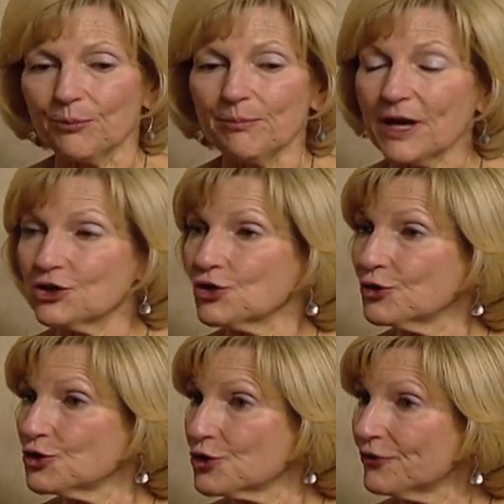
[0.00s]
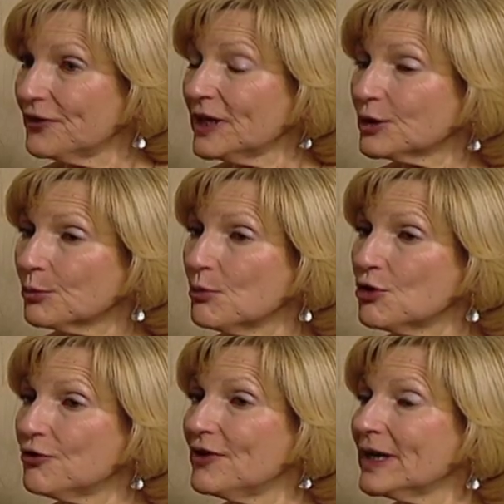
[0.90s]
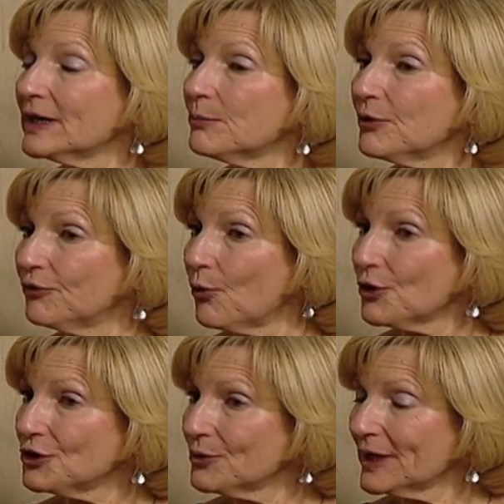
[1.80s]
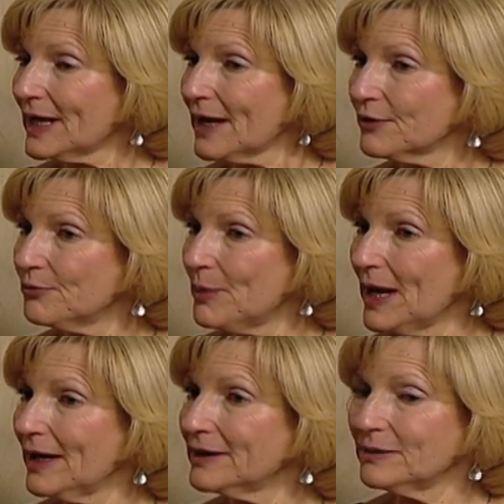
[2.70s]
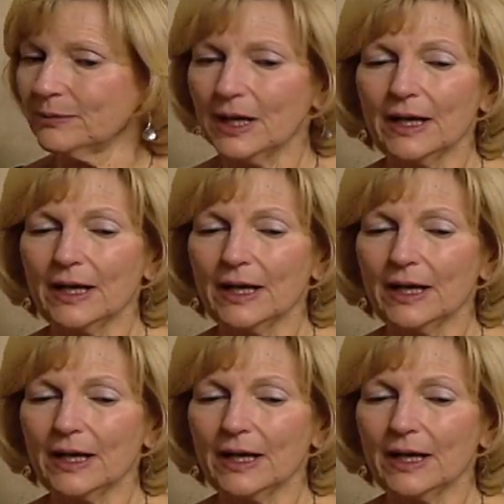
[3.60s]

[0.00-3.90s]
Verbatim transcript: make sure that your feet are moving before you get out of bed.